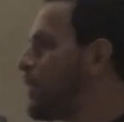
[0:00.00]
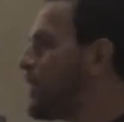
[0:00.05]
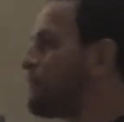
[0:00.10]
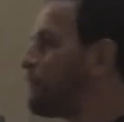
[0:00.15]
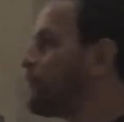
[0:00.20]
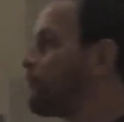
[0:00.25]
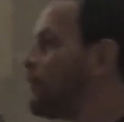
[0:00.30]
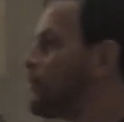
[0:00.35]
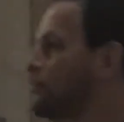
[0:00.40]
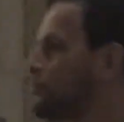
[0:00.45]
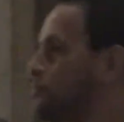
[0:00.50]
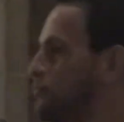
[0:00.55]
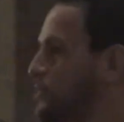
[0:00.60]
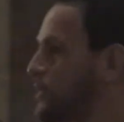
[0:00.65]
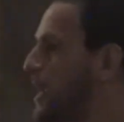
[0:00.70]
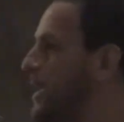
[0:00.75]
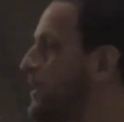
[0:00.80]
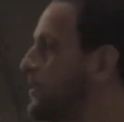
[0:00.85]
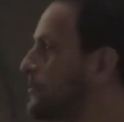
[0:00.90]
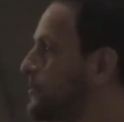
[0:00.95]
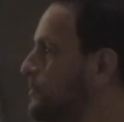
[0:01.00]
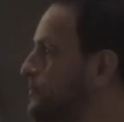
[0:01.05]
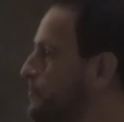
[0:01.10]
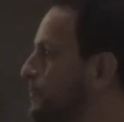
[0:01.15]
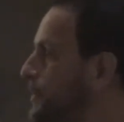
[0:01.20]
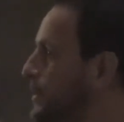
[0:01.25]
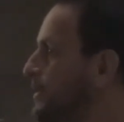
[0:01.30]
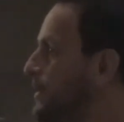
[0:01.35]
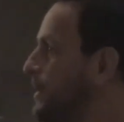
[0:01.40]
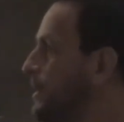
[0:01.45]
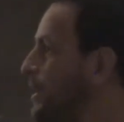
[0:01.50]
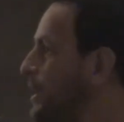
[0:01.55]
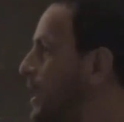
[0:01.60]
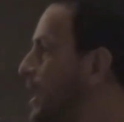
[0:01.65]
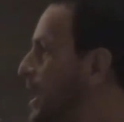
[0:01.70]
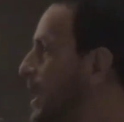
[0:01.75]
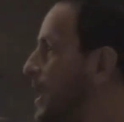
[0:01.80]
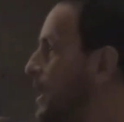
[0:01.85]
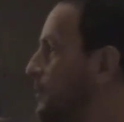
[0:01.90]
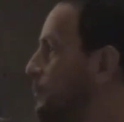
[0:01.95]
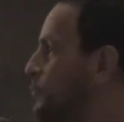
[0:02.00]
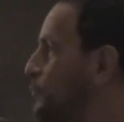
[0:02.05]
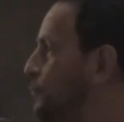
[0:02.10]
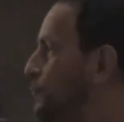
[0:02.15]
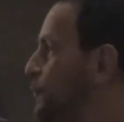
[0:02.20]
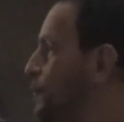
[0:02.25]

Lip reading: great for us to challenge it, to